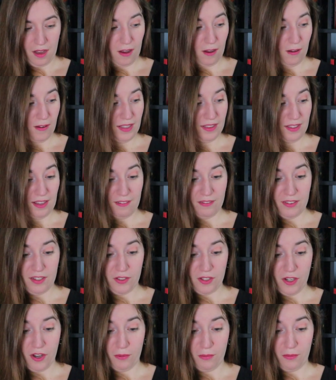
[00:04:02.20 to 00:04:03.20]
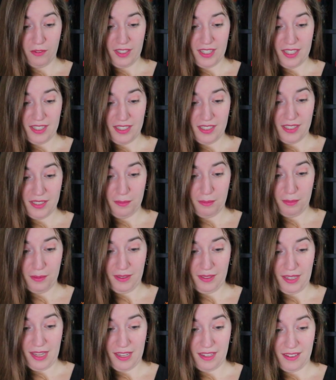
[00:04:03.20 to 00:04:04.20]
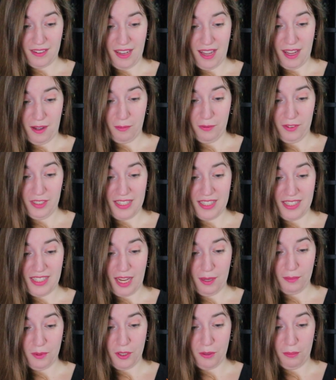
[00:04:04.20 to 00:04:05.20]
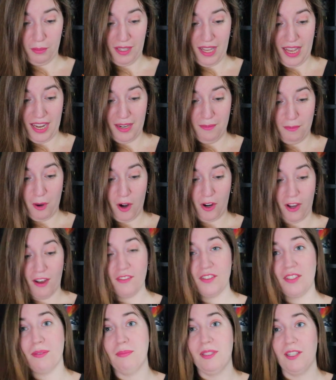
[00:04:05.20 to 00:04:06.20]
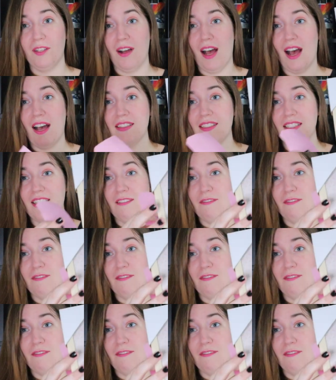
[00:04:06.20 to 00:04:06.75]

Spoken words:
Oh, I love this. Hopefully this helps you plan and mark off some little Aussie